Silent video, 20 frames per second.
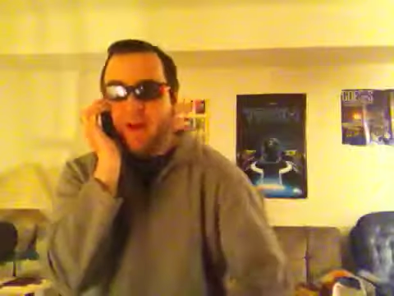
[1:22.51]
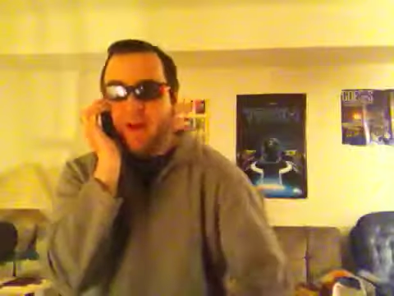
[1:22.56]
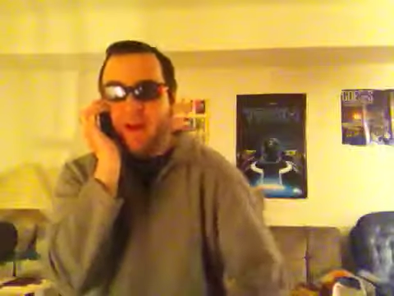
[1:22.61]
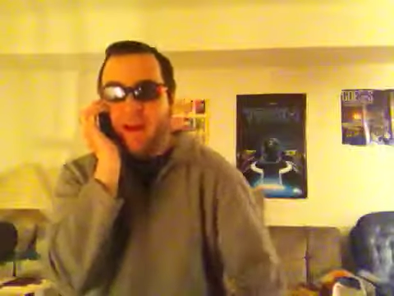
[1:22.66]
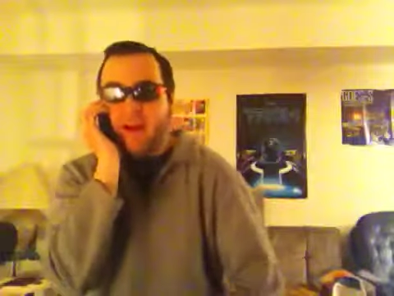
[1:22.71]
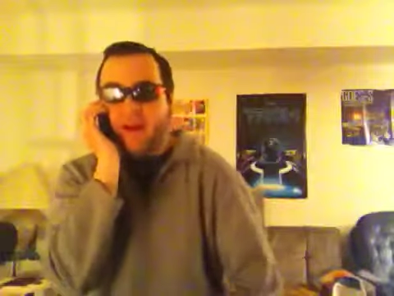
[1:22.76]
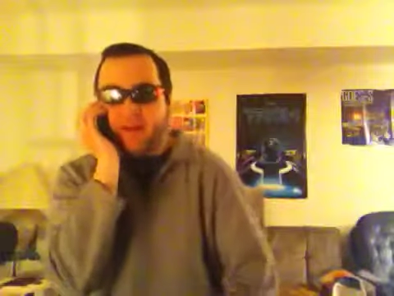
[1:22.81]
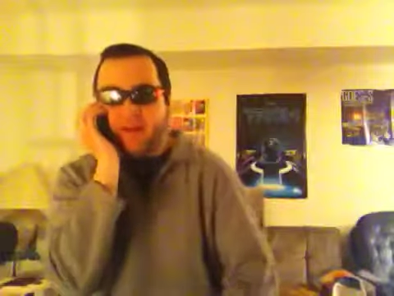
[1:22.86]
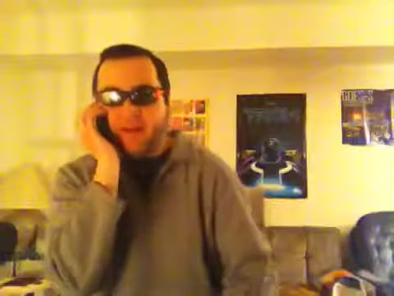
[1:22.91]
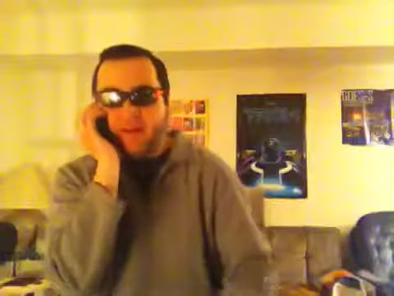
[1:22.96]
I
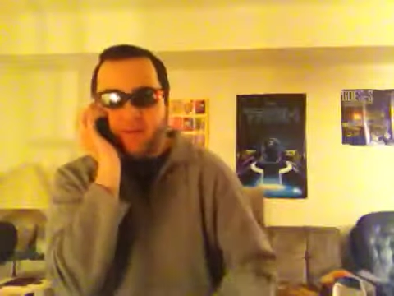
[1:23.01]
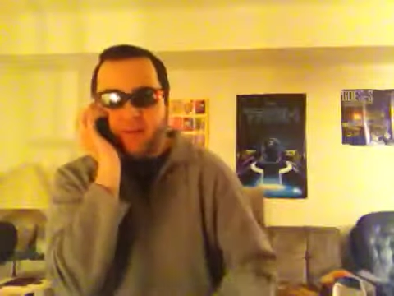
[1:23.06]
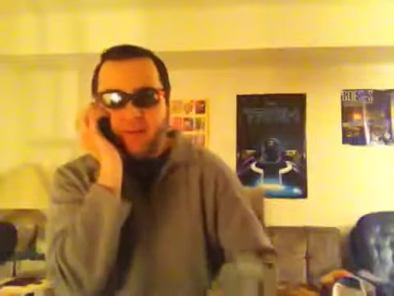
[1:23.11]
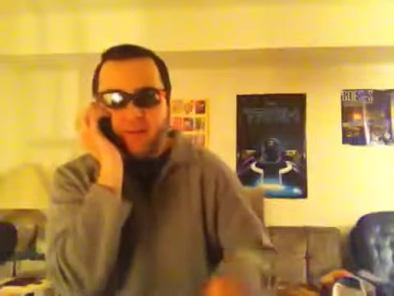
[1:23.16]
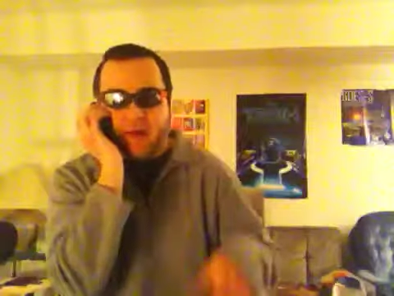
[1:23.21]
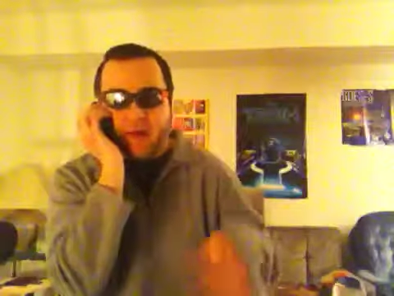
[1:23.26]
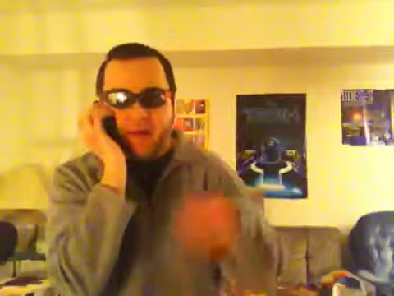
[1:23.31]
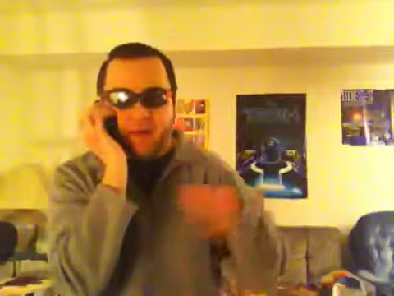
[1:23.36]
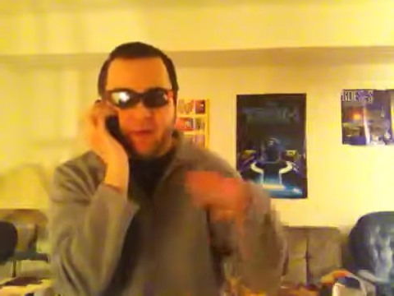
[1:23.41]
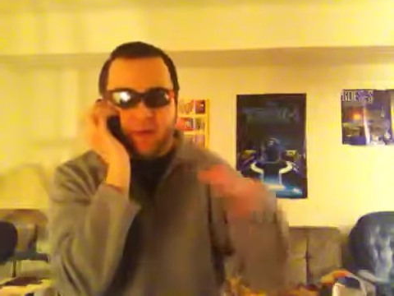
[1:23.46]
had like a
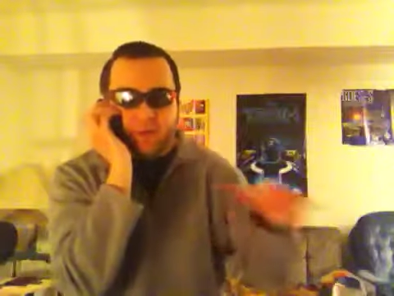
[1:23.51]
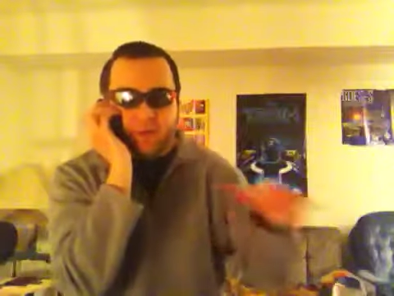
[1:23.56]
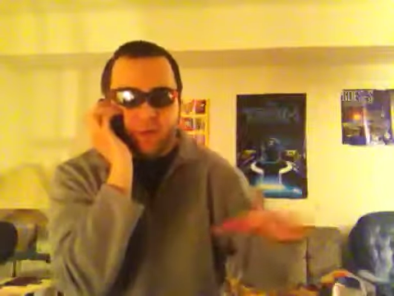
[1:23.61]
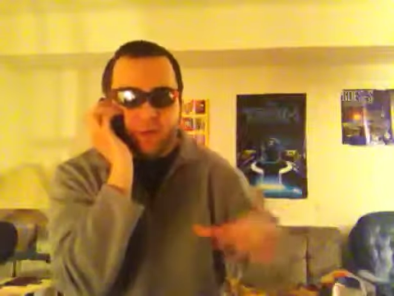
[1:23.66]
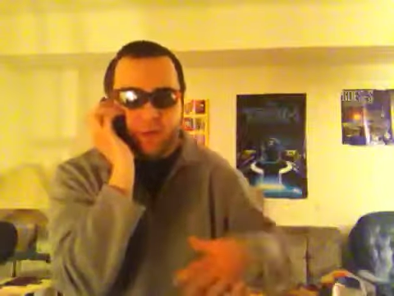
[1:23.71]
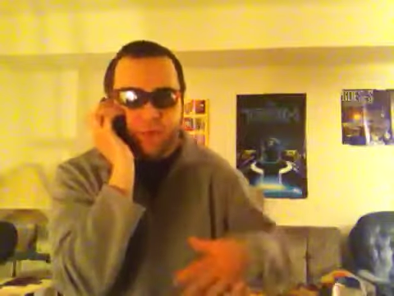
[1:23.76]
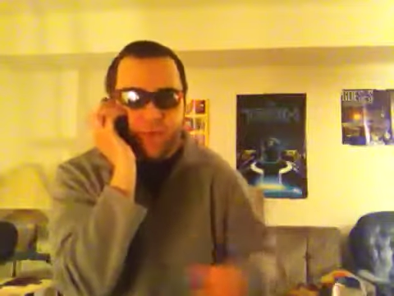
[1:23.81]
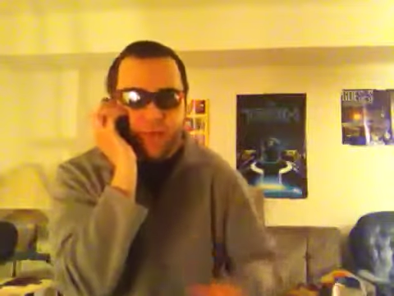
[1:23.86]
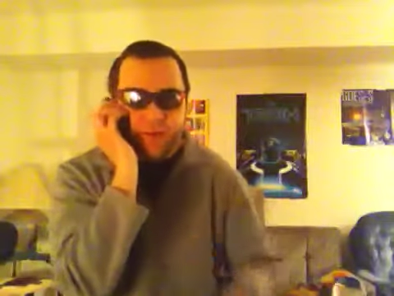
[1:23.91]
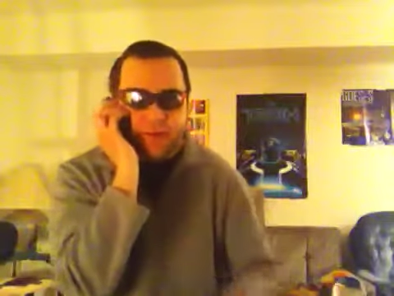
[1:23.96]
lot of
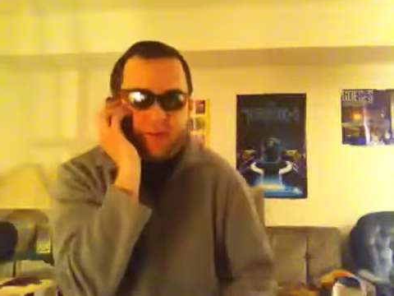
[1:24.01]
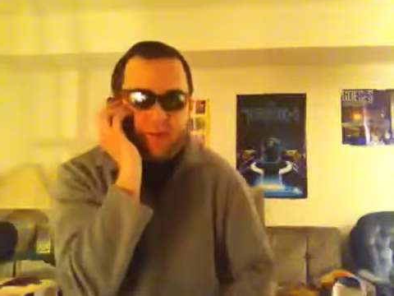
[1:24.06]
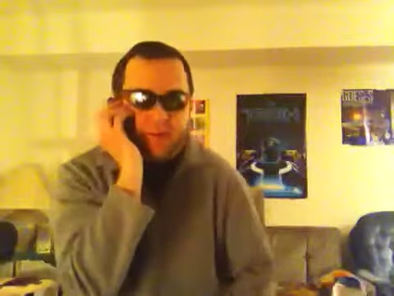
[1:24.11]
Kool-Aid